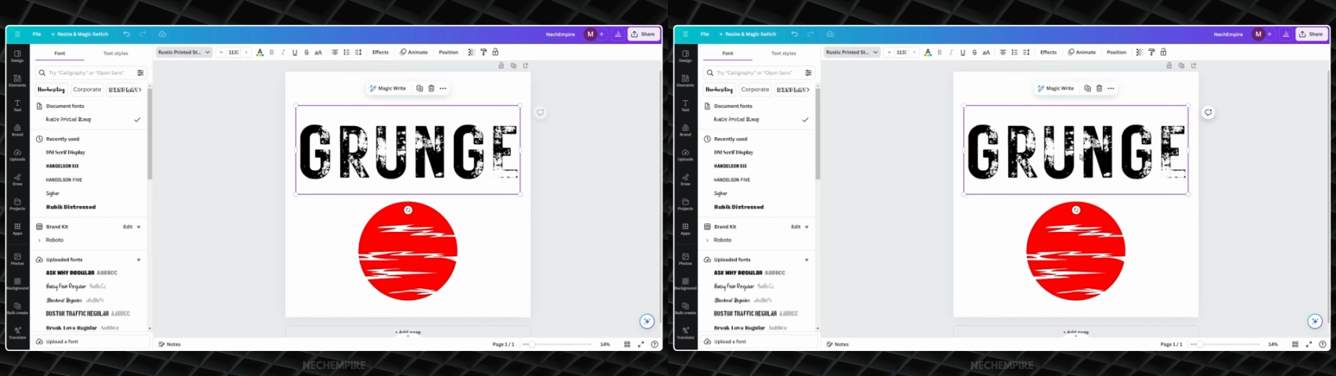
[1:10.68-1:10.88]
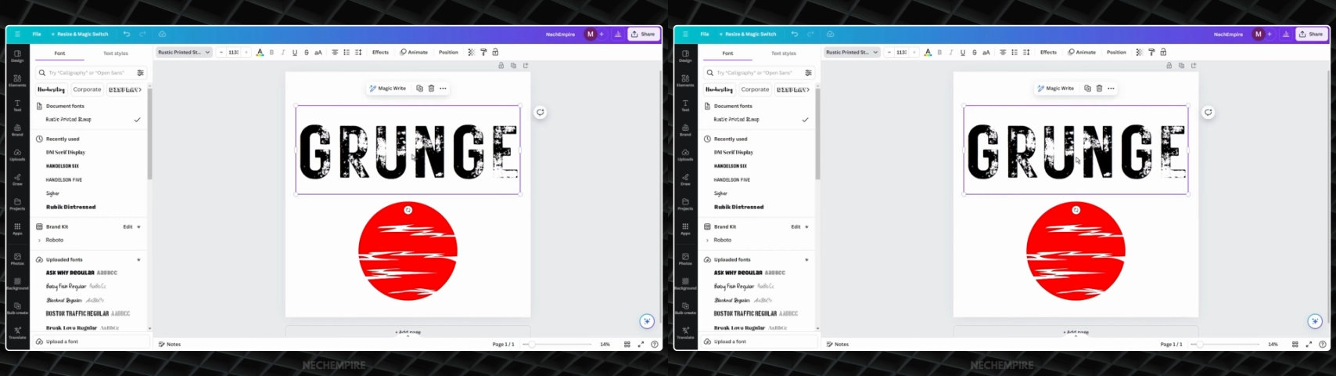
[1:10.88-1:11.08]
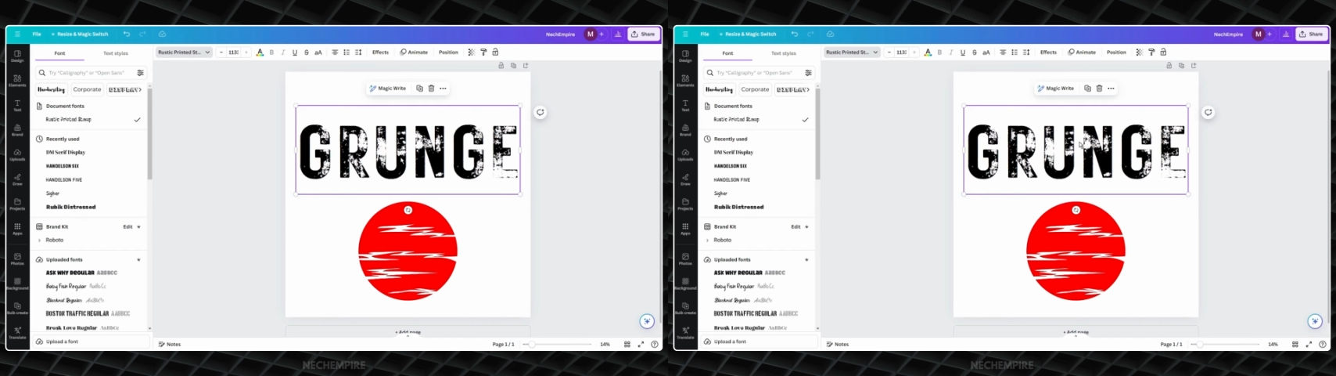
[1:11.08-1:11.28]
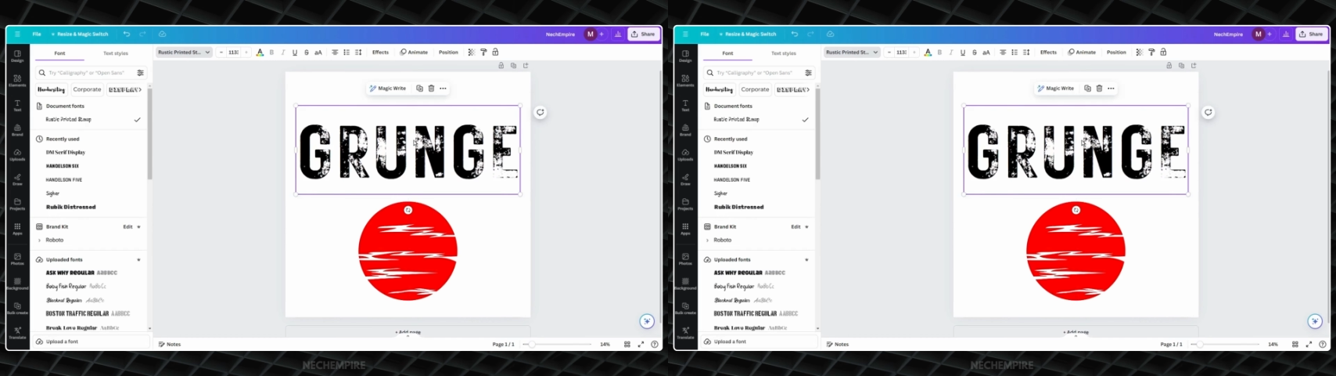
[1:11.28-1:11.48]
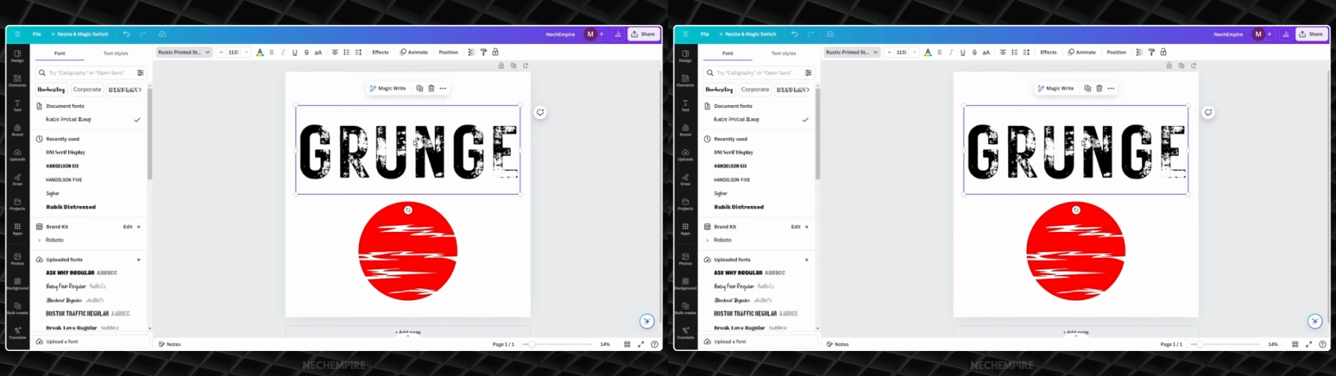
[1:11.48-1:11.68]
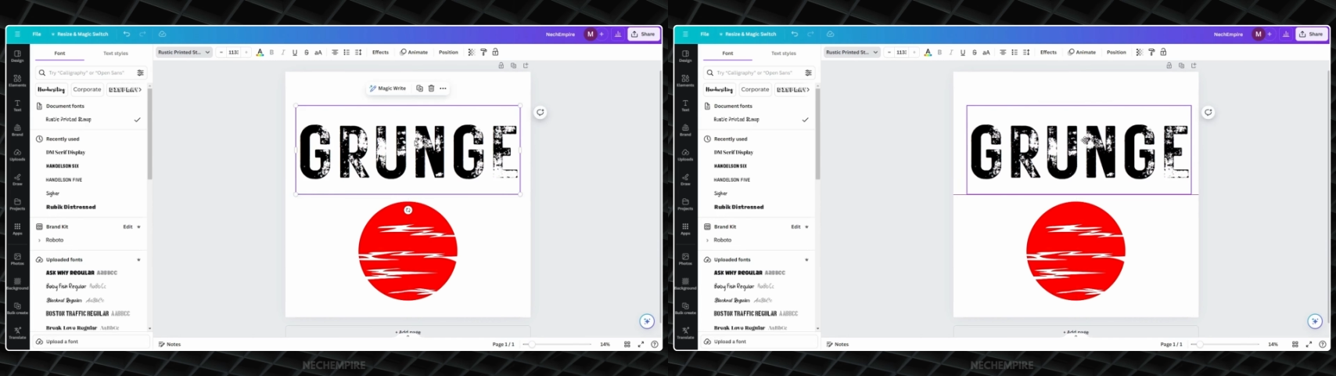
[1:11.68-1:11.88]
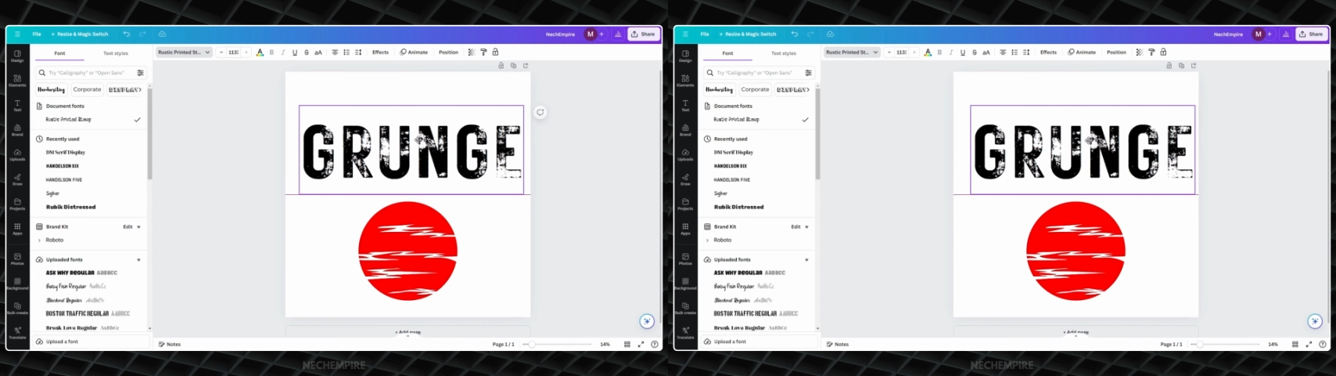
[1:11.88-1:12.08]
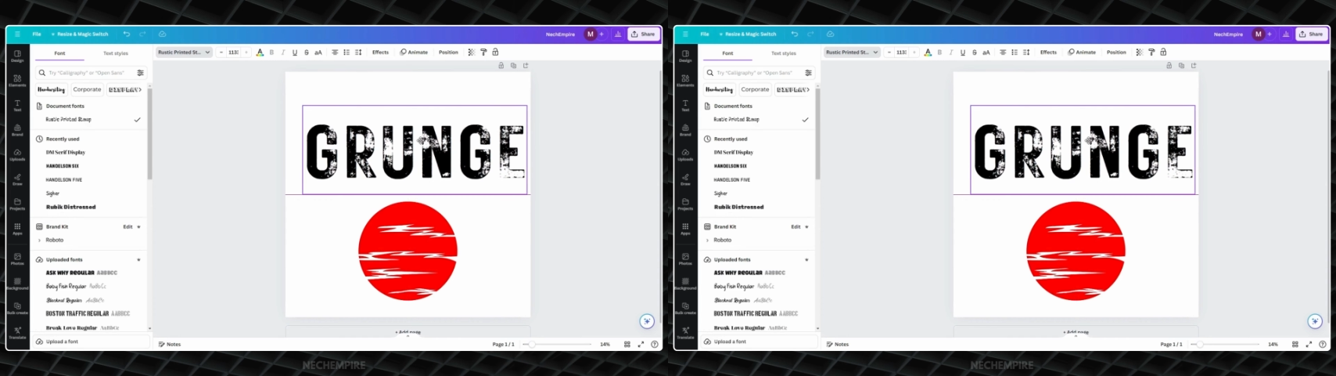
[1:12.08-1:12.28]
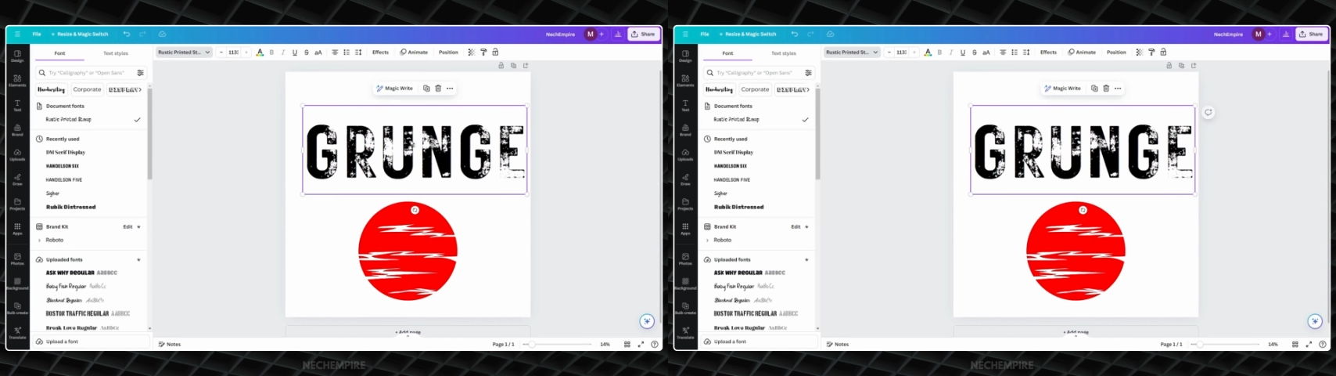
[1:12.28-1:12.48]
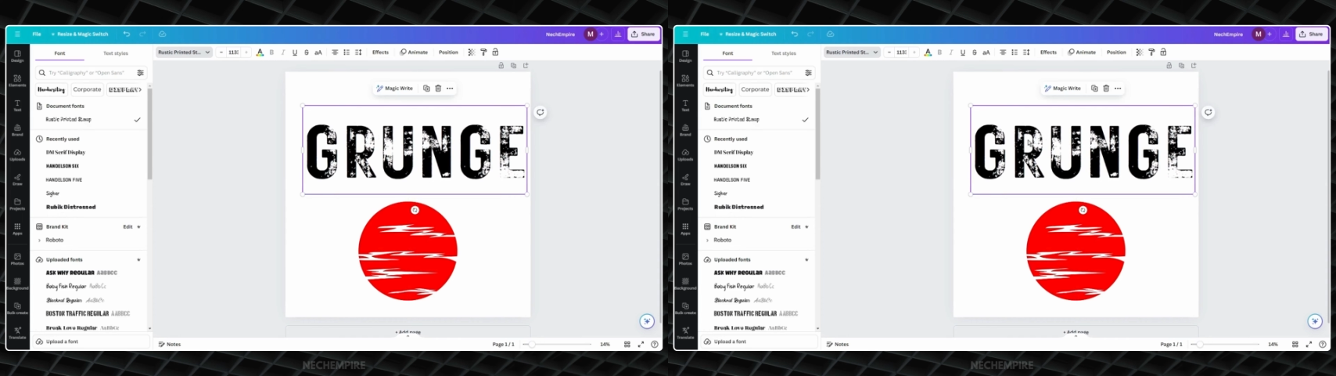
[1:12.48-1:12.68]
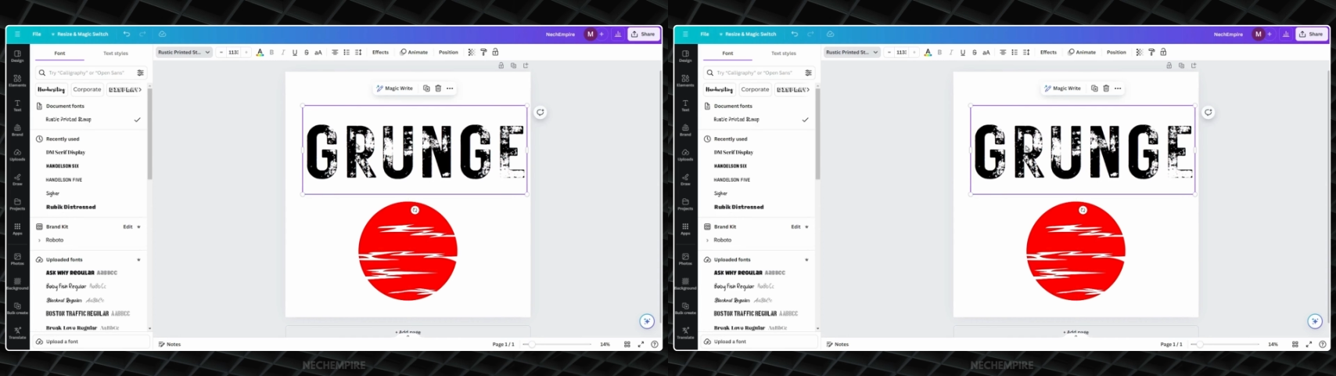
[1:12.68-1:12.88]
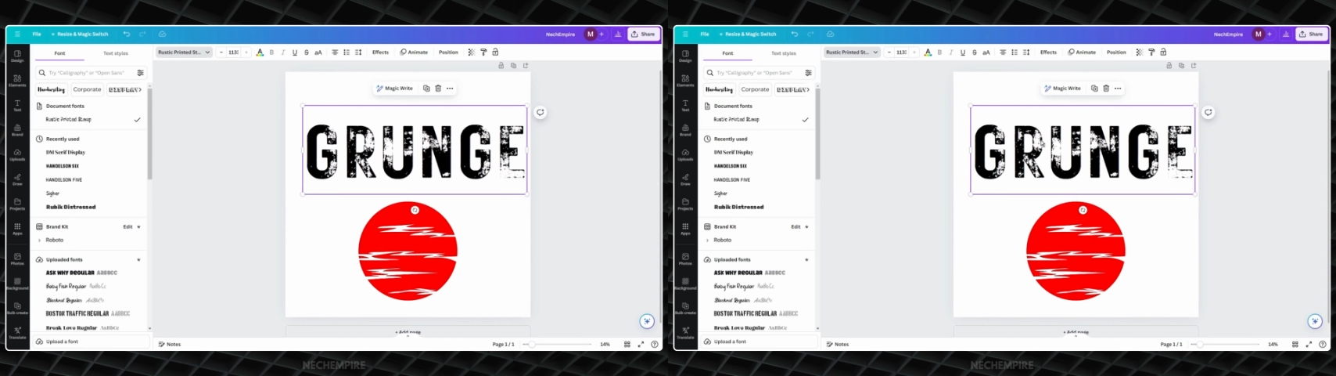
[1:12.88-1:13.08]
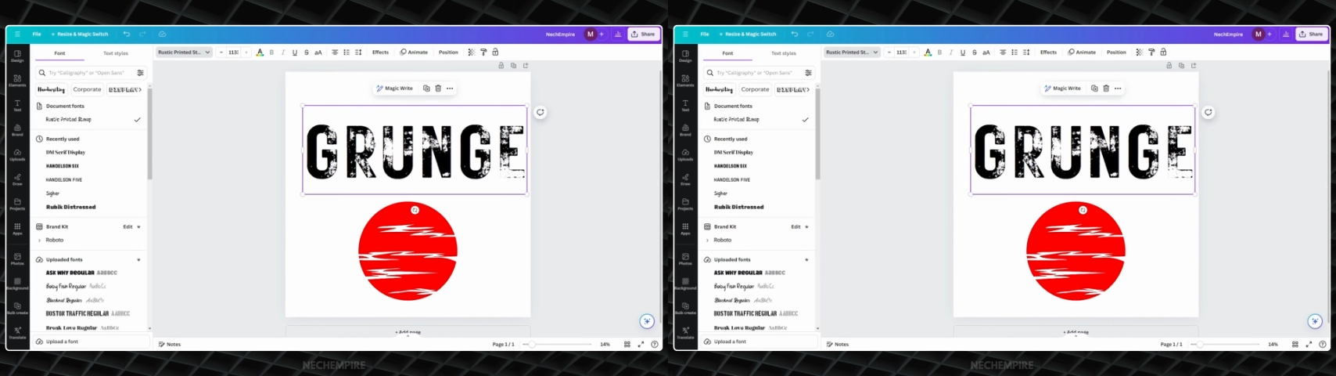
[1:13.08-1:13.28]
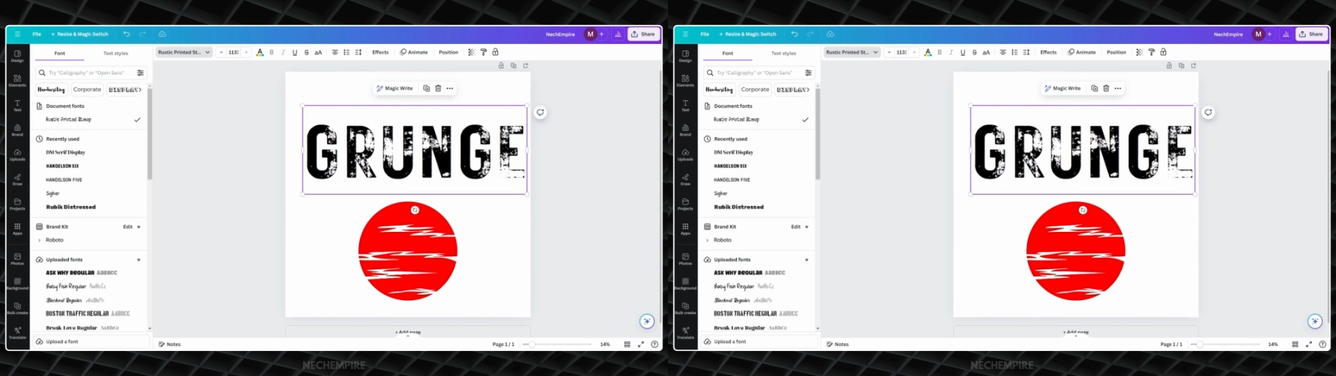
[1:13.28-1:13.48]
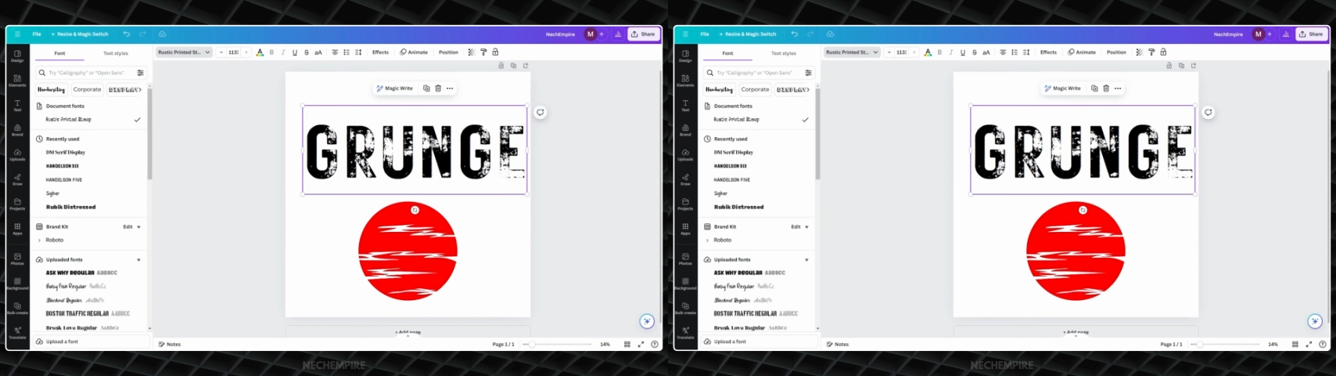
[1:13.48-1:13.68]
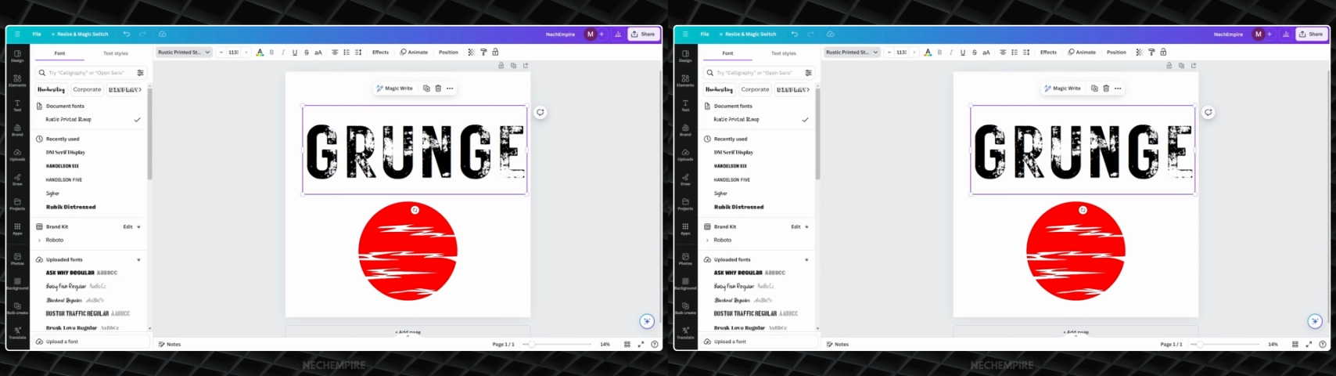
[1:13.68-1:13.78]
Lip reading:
(no speaker visible)